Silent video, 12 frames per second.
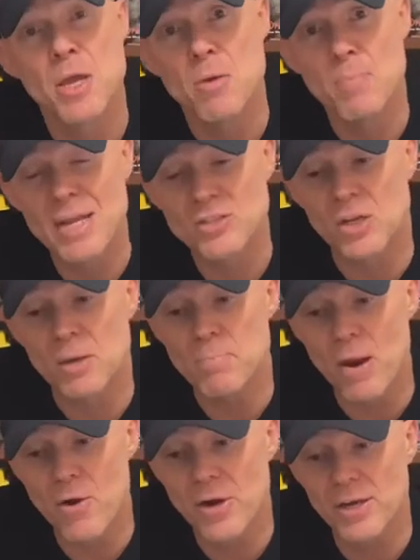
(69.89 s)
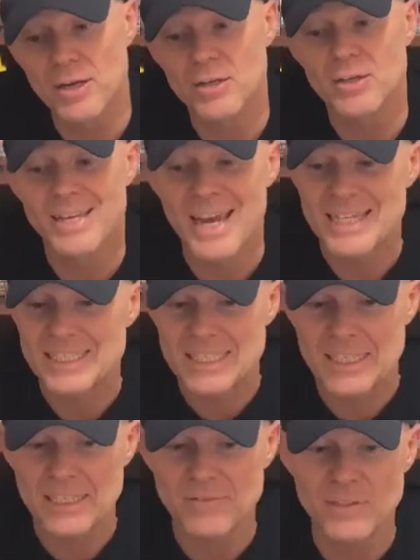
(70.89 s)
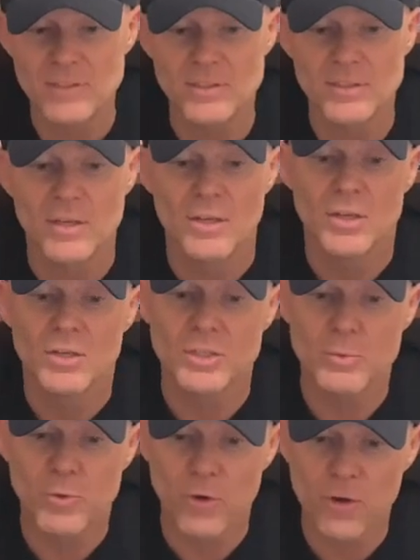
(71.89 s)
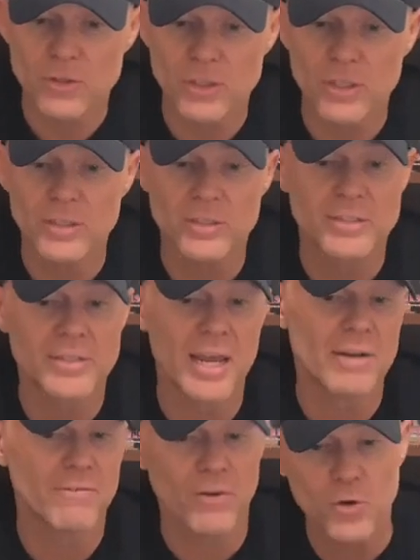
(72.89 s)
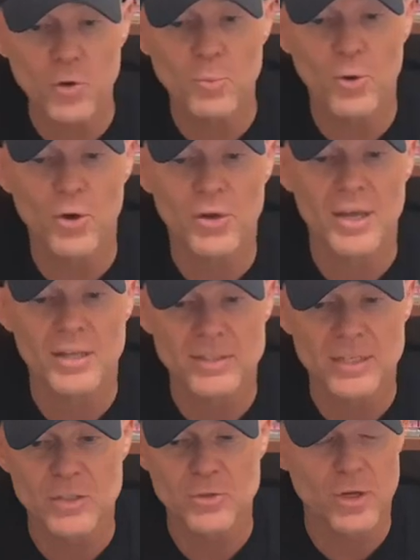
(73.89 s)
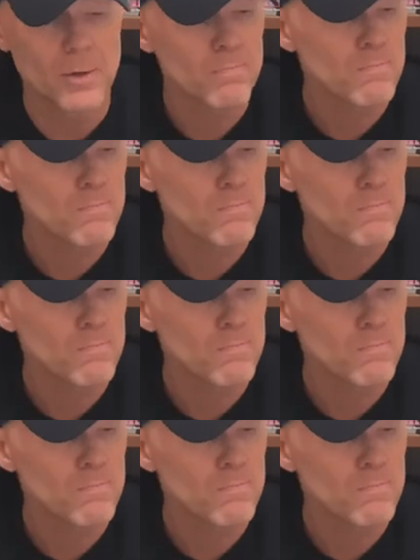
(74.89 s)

Bands like America, Cat Stevens, Jim Croce, Dan Fogelberg, etc.